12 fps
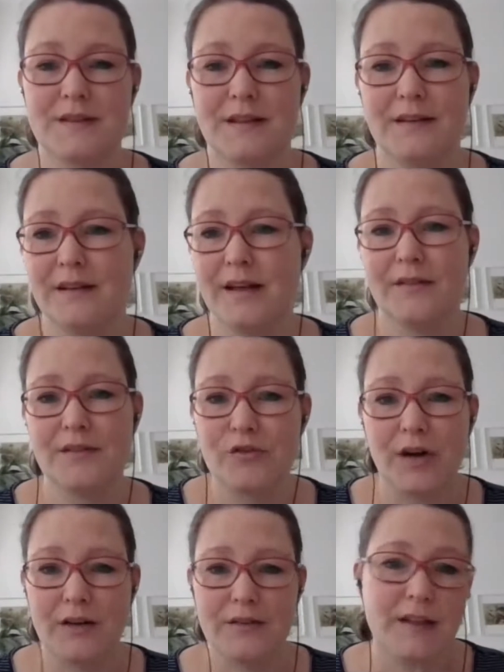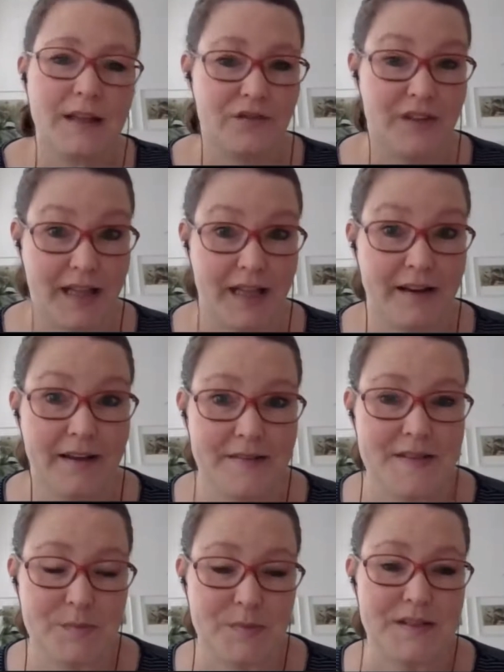in the underground here in Vienna
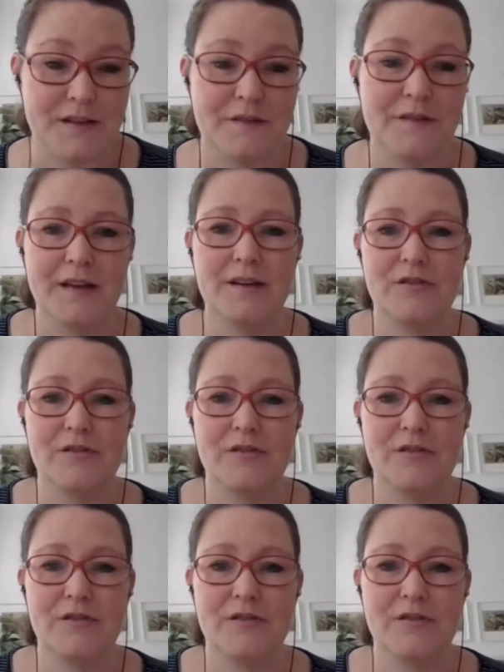in specific,